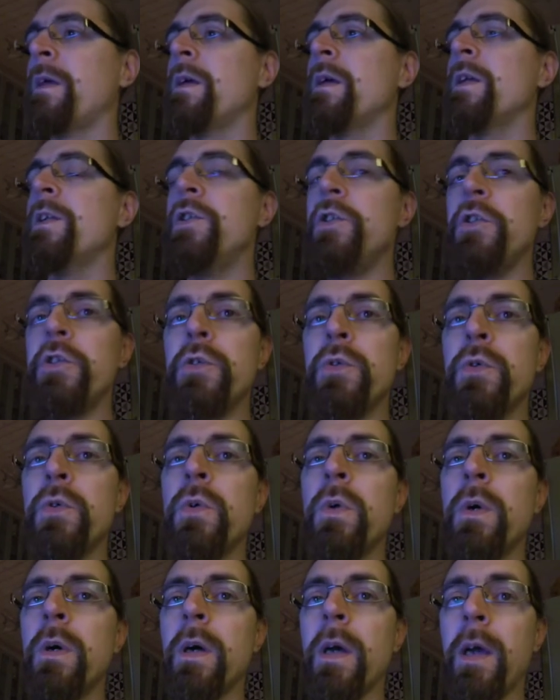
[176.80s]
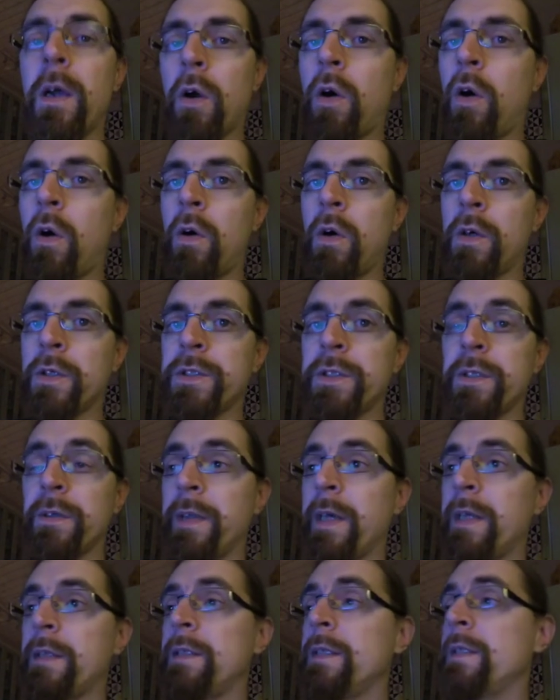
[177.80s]
new cars
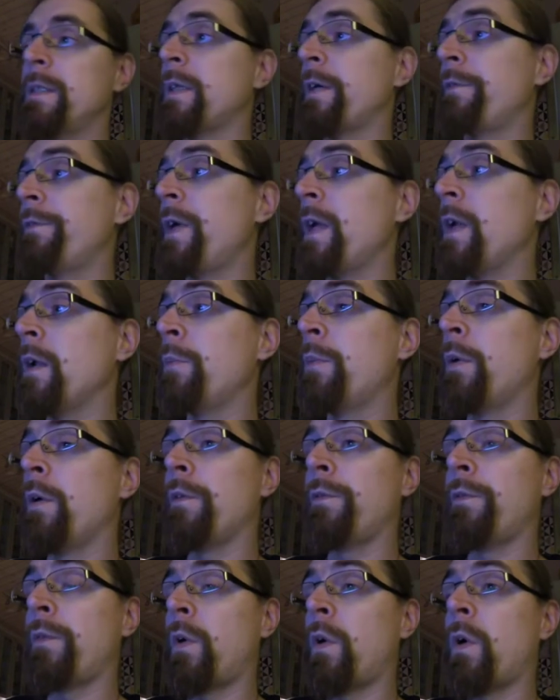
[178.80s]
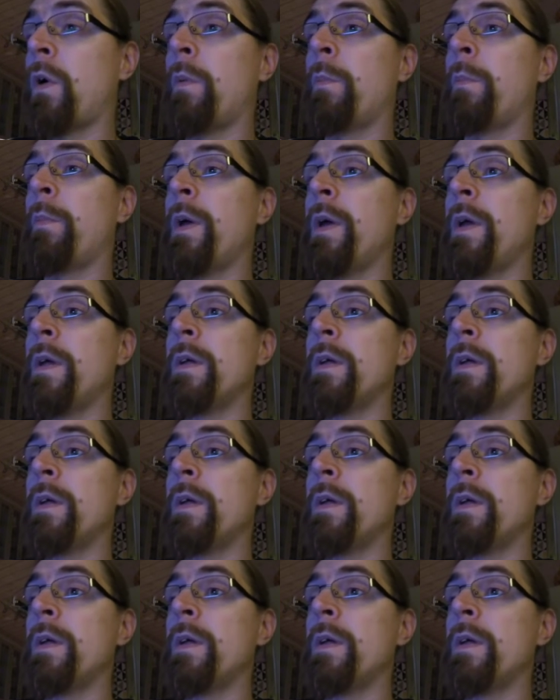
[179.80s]
that is available from